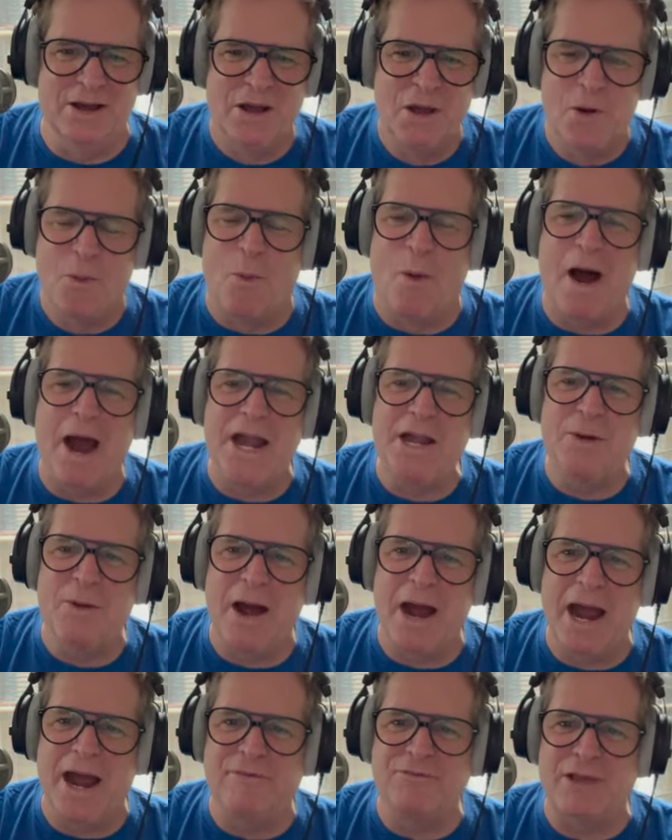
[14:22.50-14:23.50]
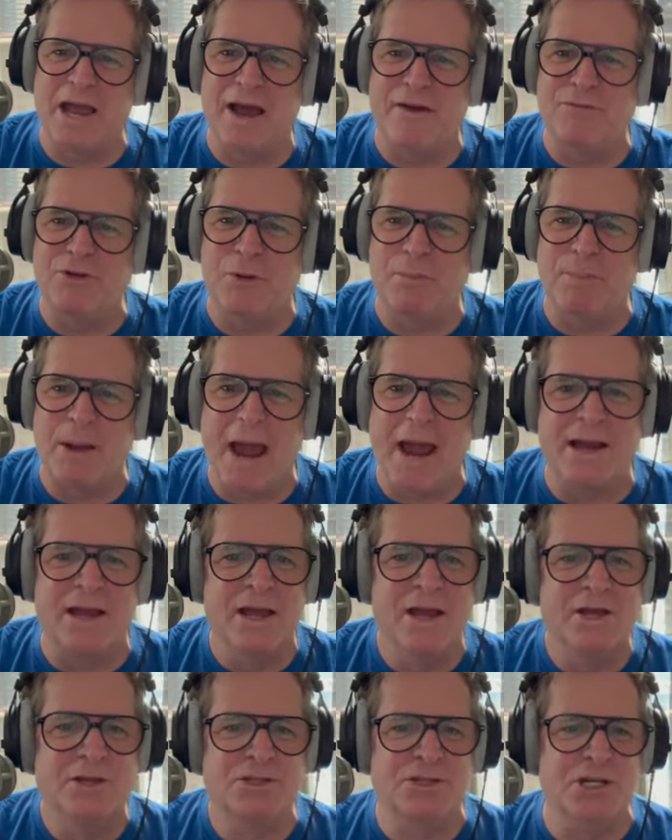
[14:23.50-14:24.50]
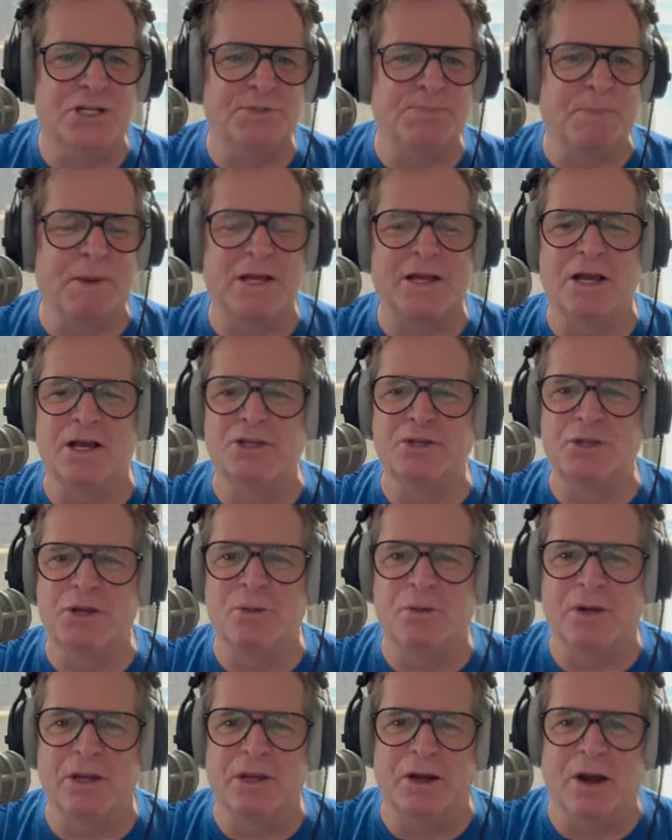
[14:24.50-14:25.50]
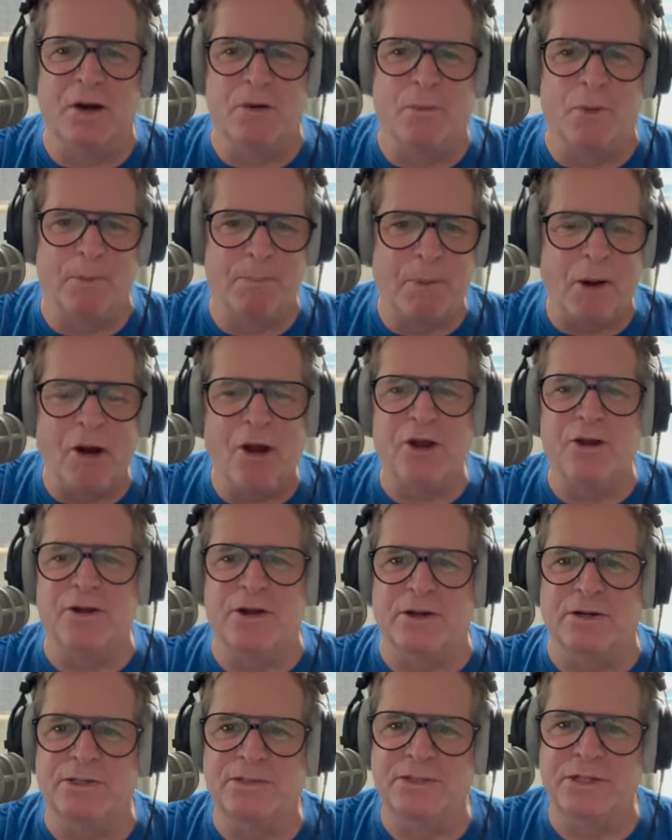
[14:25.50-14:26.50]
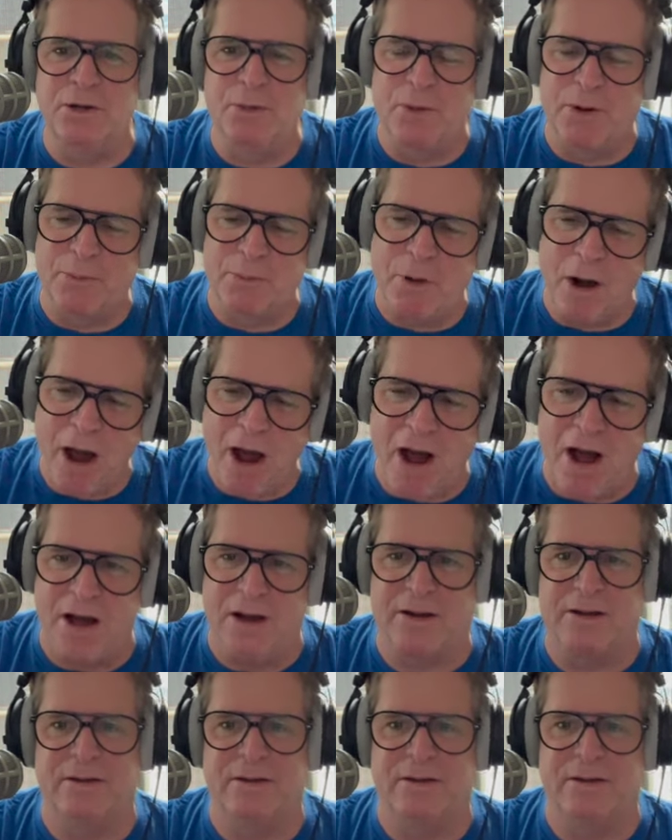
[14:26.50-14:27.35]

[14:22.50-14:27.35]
Why do I have to have your back just because we're partners? You were wrong.